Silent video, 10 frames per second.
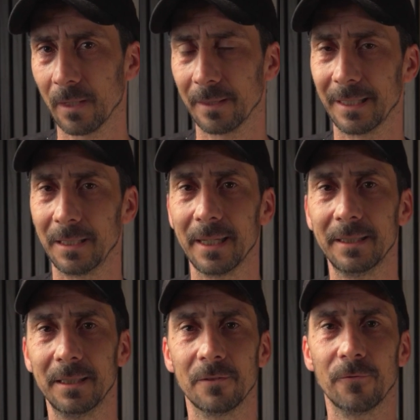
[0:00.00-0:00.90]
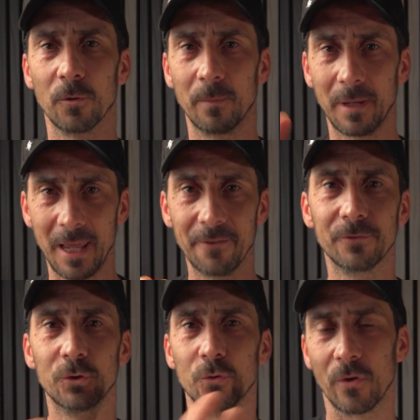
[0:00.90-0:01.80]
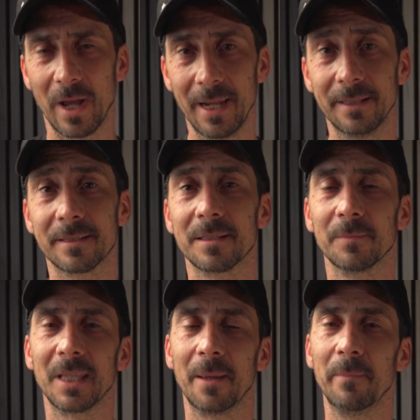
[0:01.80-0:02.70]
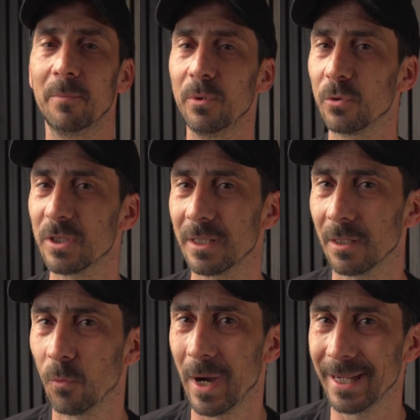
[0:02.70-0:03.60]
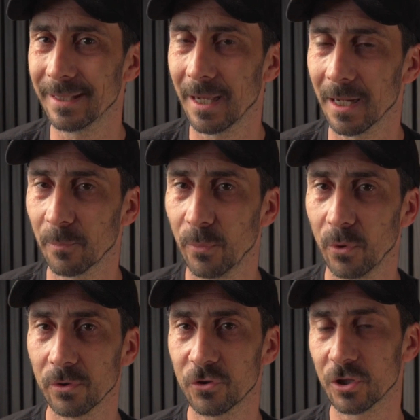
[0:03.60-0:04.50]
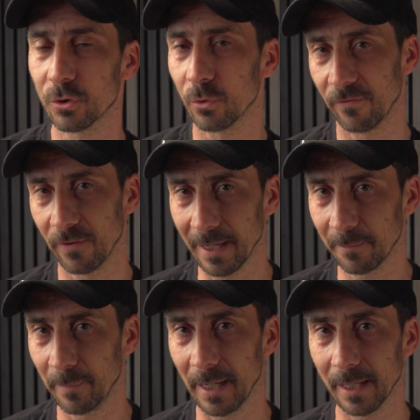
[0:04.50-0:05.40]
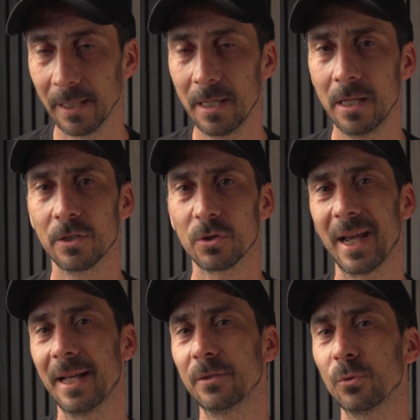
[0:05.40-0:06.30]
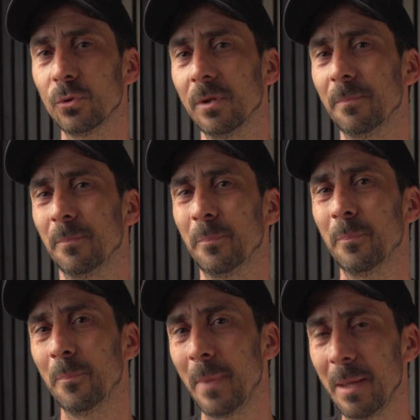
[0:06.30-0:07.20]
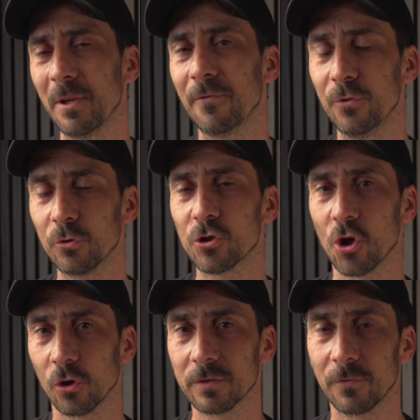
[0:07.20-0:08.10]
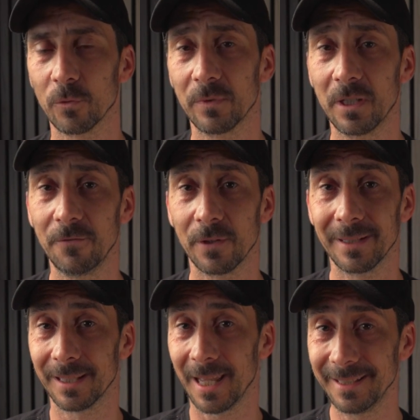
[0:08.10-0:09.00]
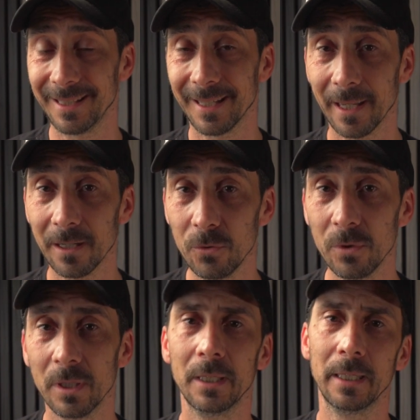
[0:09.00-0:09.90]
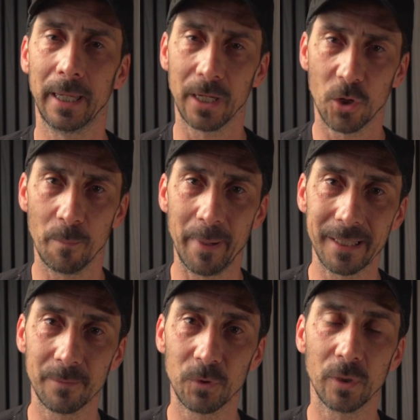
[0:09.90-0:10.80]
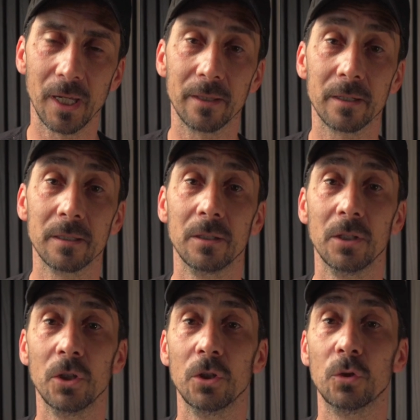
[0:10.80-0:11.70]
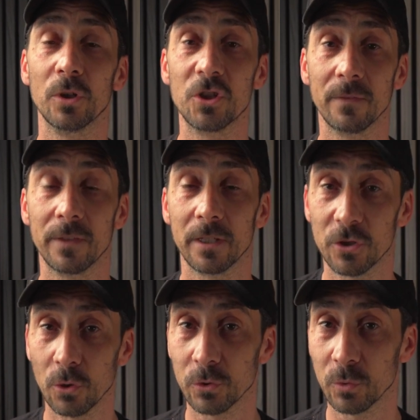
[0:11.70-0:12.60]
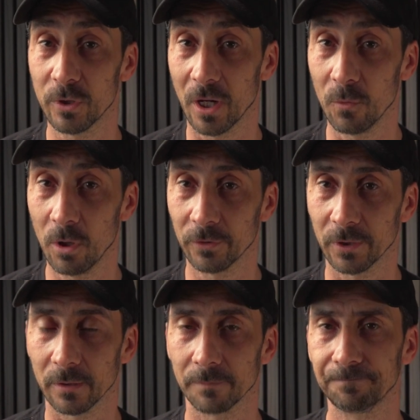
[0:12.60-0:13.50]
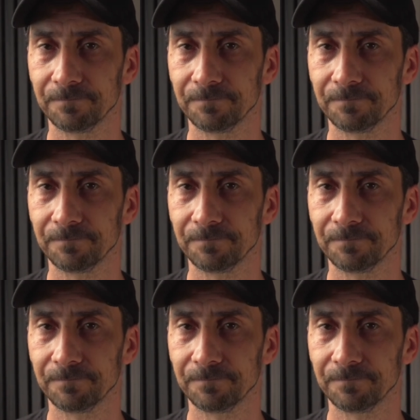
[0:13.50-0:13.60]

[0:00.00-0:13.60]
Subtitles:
lighting from left to right, sometimes maybe using a white cardboard just to reflect back. So I had to do maybe a few shots from different lighting angle and combine them together to achieve the results which I wanted.